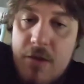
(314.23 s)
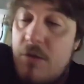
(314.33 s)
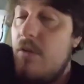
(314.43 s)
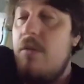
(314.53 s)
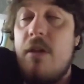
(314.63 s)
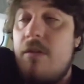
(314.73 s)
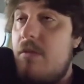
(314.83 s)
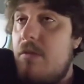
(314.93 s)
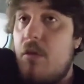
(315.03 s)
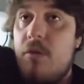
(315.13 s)
do, does
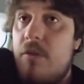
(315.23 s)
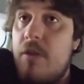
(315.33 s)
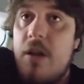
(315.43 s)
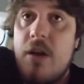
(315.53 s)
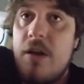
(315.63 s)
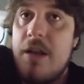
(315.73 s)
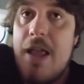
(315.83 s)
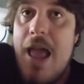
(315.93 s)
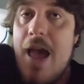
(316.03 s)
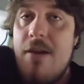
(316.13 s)
Social
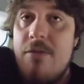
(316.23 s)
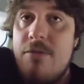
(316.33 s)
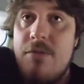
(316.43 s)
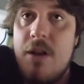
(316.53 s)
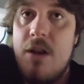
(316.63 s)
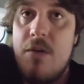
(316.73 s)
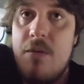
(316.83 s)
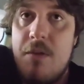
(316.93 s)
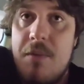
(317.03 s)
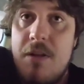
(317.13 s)
Security have you
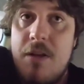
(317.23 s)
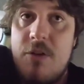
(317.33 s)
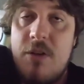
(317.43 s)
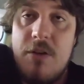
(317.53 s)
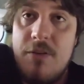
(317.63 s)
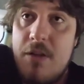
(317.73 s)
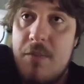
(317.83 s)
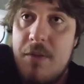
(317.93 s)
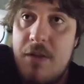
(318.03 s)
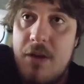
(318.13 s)
know the ability to check your
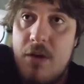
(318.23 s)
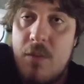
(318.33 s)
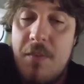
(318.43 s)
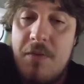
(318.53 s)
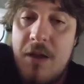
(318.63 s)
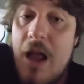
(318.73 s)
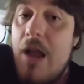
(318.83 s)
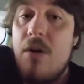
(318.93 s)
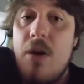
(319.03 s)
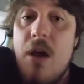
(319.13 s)
availability on a website?
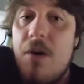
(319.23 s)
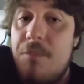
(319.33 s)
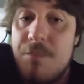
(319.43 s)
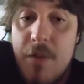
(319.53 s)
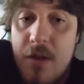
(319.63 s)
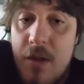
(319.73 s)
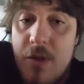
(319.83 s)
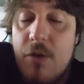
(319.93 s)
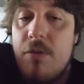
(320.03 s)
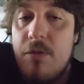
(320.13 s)
I don't know.
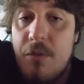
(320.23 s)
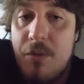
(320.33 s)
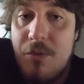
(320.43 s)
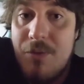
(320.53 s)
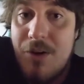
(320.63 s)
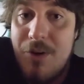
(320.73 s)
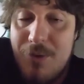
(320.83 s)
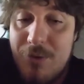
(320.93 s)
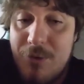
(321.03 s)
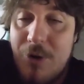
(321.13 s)
Those the the
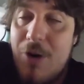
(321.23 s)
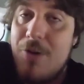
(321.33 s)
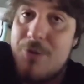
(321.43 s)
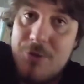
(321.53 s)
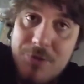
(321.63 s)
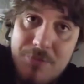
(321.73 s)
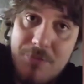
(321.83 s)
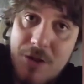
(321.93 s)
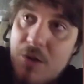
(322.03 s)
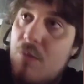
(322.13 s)
fuckers in charge,
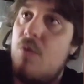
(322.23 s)
you know,